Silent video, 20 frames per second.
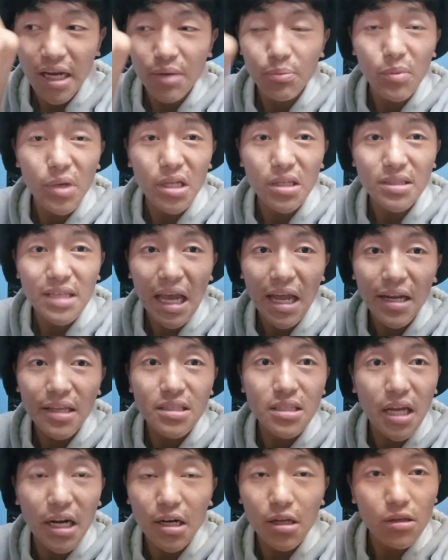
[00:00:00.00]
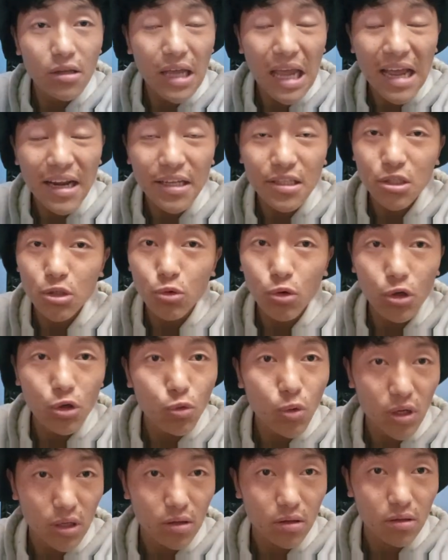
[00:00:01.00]
it means n is
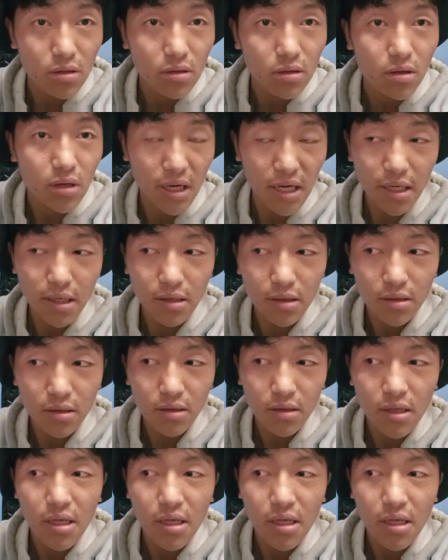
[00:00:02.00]
equal to 1, correct?